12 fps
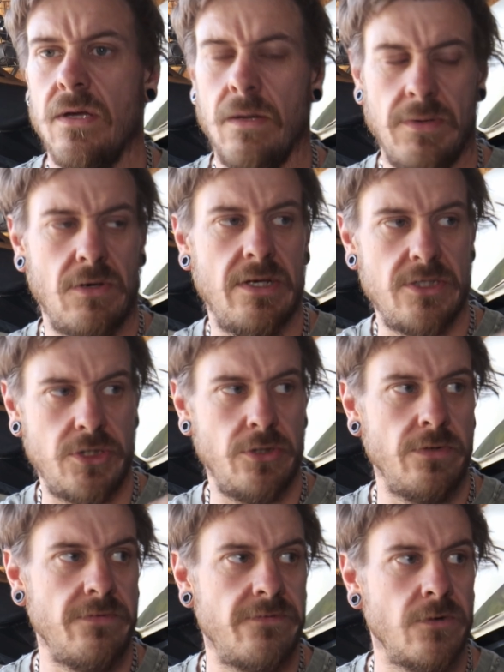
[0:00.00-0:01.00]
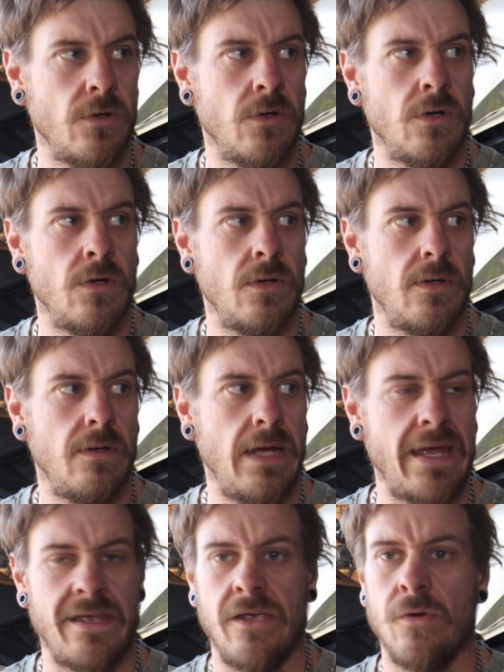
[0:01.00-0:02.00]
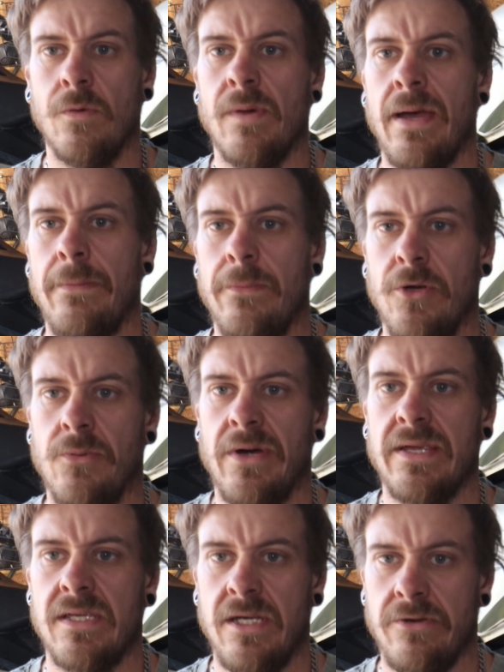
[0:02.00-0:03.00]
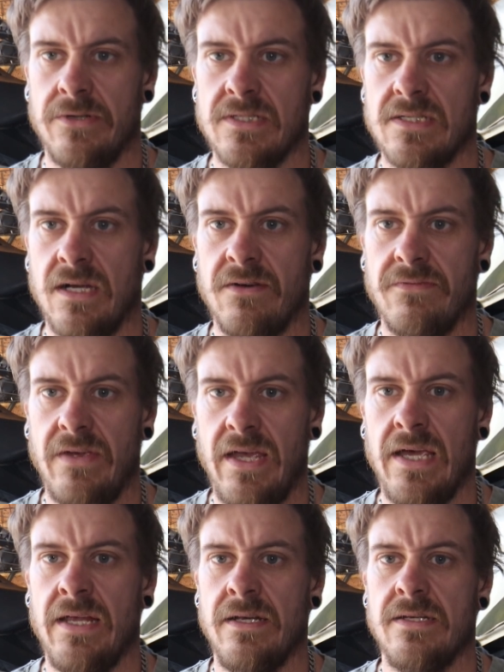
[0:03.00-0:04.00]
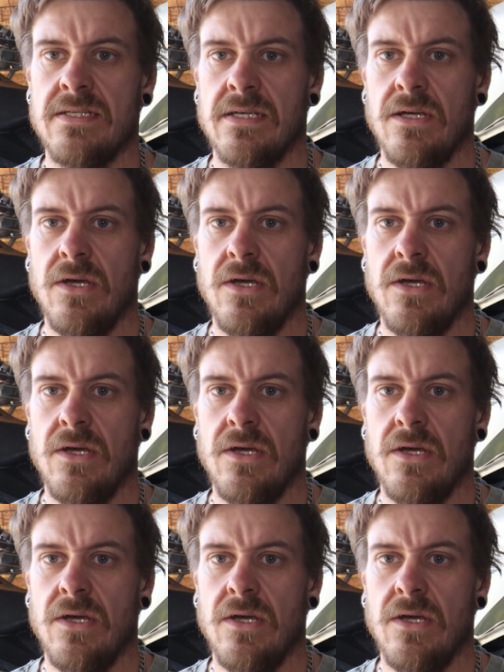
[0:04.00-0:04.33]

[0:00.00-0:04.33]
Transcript: behind you, for hanging all my motorbike gear and stuff. And